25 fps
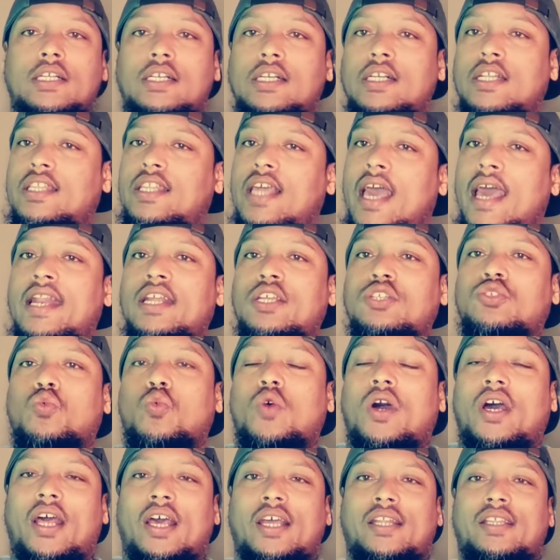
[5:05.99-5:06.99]
That is
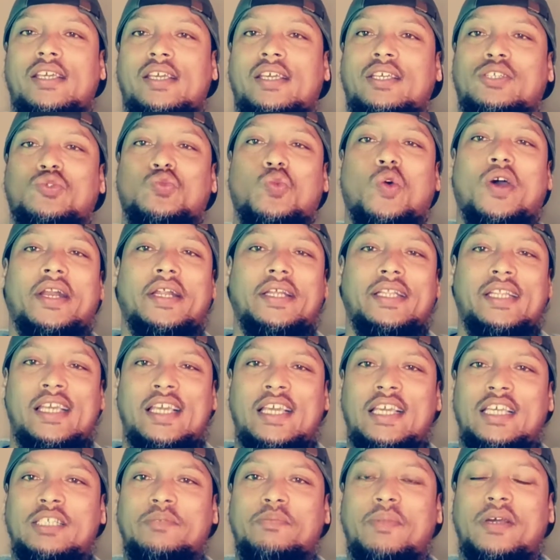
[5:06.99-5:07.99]
what is what it
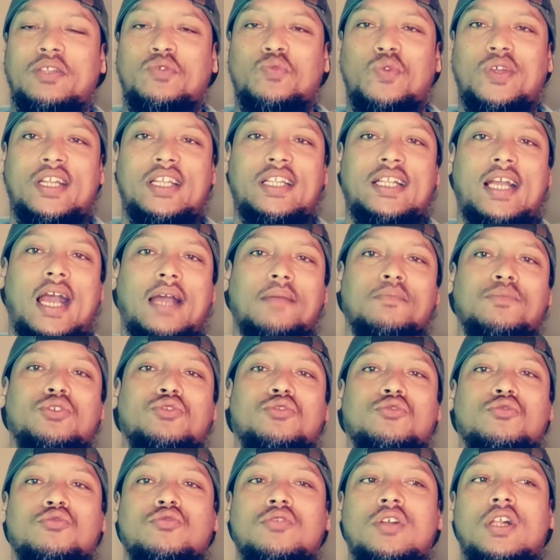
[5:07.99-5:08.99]
is. But when it comes
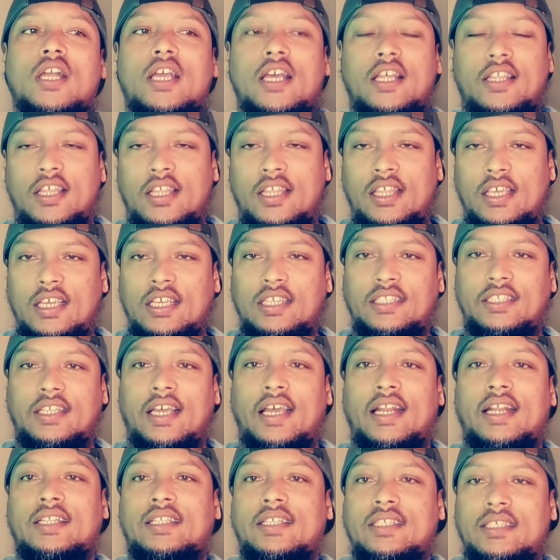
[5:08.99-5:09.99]
to the things
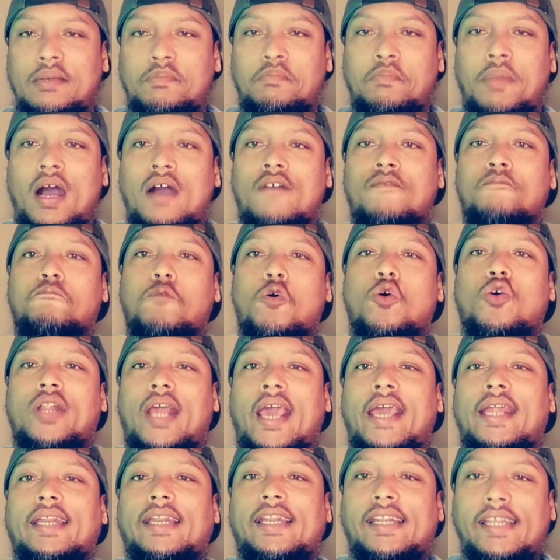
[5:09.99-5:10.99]
that it is above board
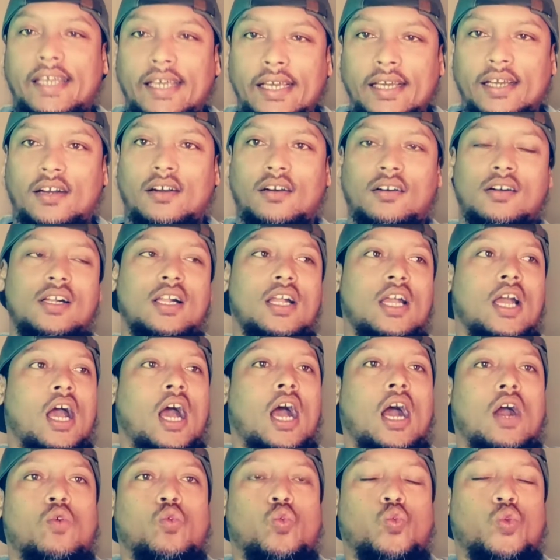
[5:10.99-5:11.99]
and legal,
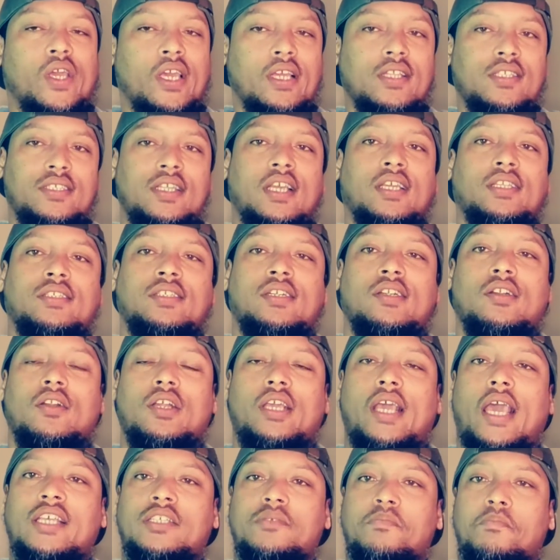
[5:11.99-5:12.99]
we
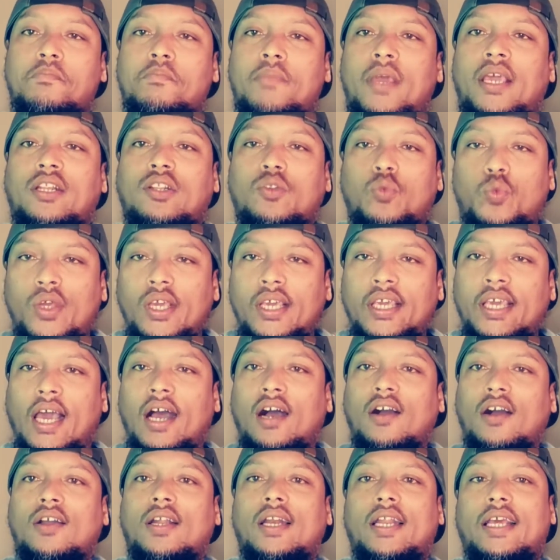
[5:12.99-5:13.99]
instinctively as men, we
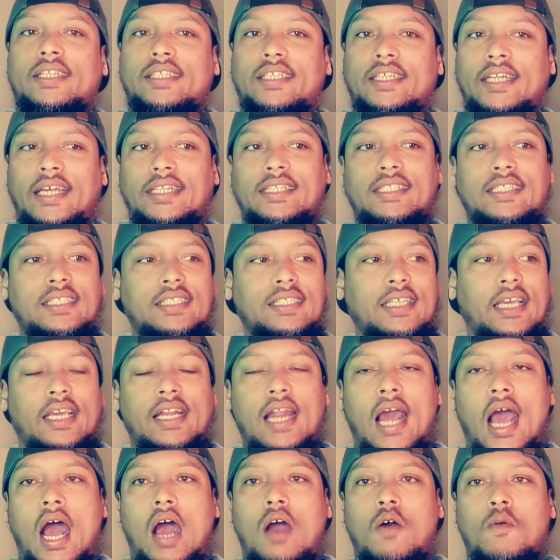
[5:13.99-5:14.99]
calculate and understand
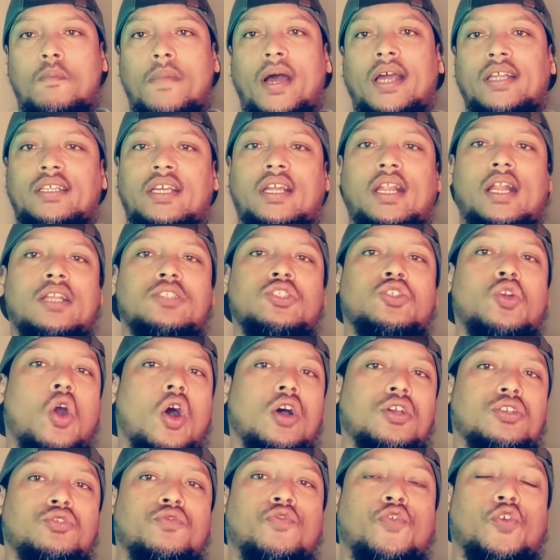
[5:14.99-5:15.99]
how much it has
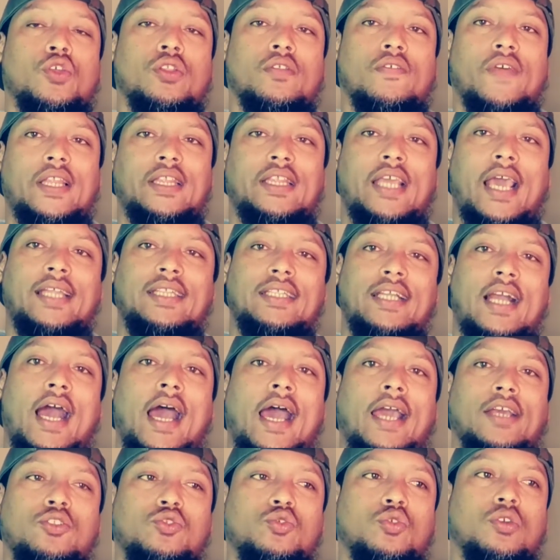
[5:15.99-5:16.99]
cost for that
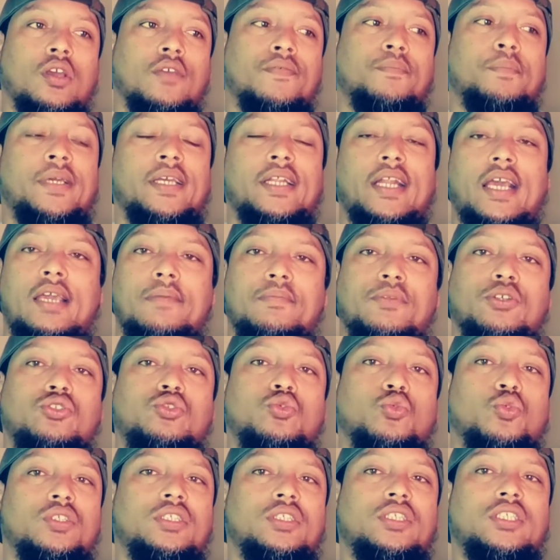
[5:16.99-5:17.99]
guy to have been able
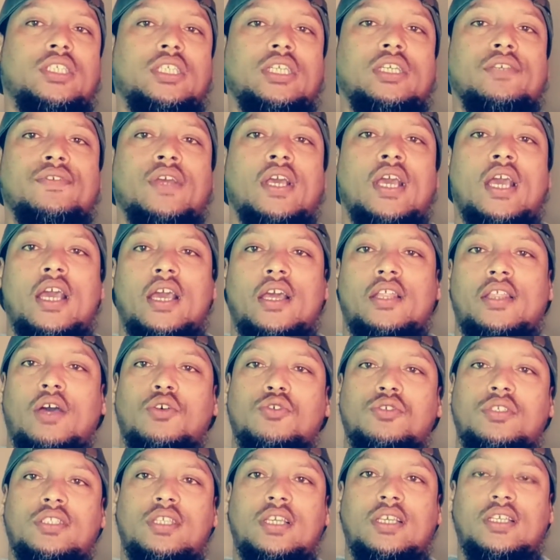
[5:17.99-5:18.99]
to achieve
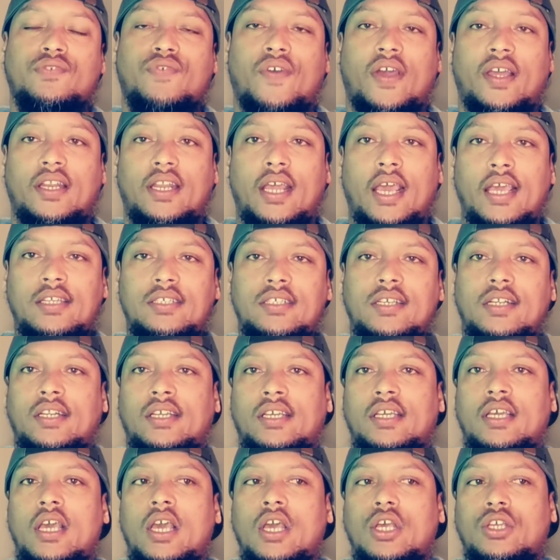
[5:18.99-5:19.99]
those things
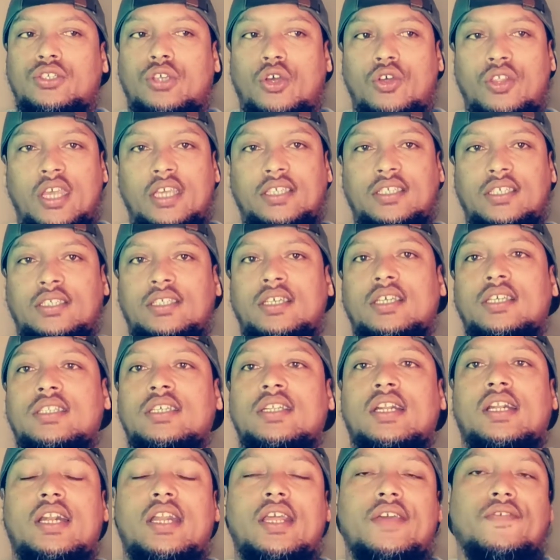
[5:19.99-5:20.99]
financially. So there's a
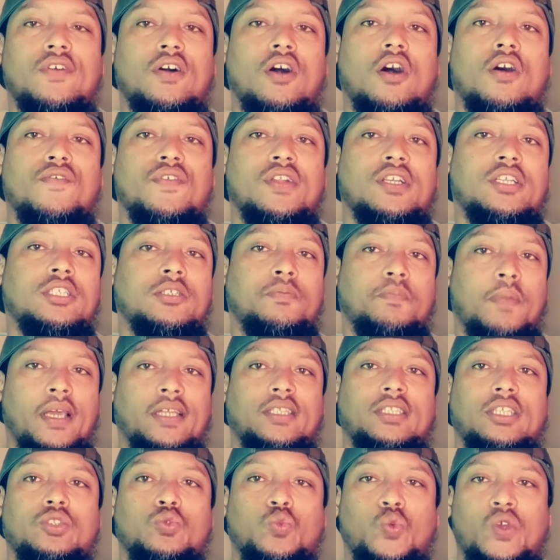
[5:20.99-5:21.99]
certain level of
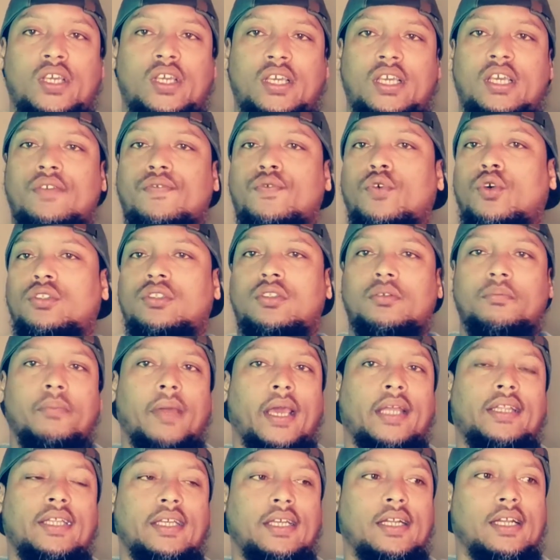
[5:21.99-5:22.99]
respect that we give
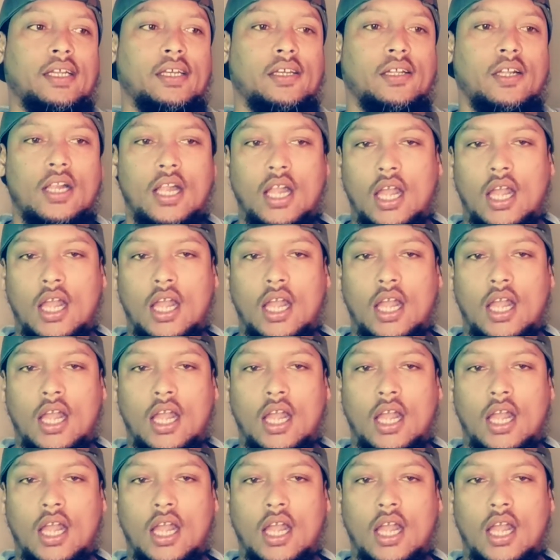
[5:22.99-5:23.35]
automatically.